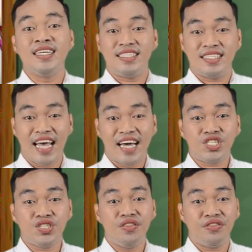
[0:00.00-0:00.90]

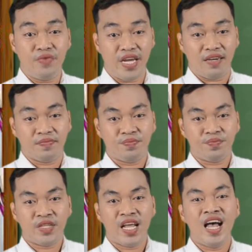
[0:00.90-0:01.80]
Section 3.
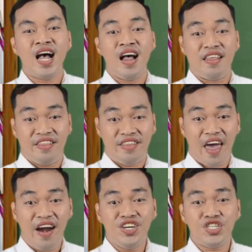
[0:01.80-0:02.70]

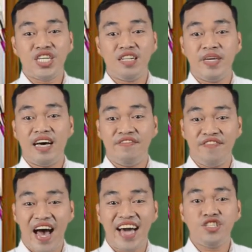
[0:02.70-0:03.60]
There shall be a
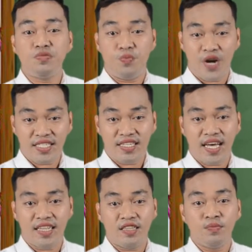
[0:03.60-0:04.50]
vice
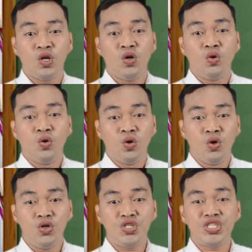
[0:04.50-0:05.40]
president who